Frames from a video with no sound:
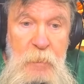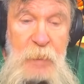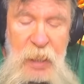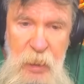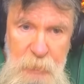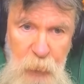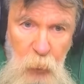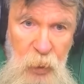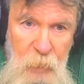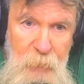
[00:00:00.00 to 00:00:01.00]
they could pull
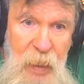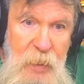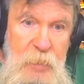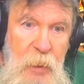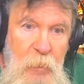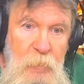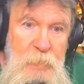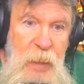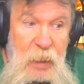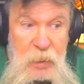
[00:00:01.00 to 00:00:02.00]
him back there,
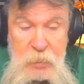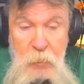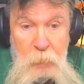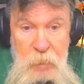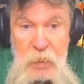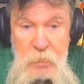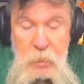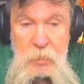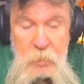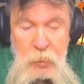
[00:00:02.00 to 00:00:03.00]
and it's their
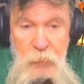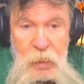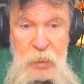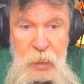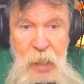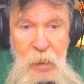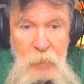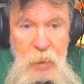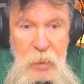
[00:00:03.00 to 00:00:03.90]
business to straighten it out,